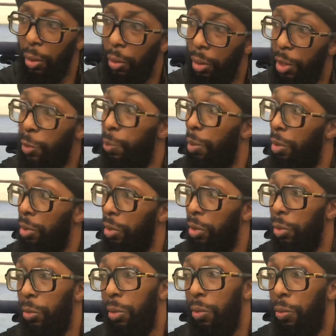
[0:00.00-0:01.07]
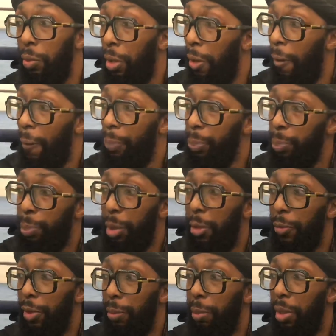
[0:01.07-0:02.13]
Or this person's doing
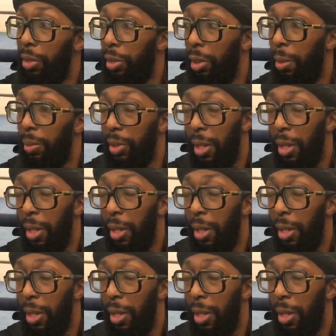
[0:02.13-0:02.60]
perfect muscle-ups.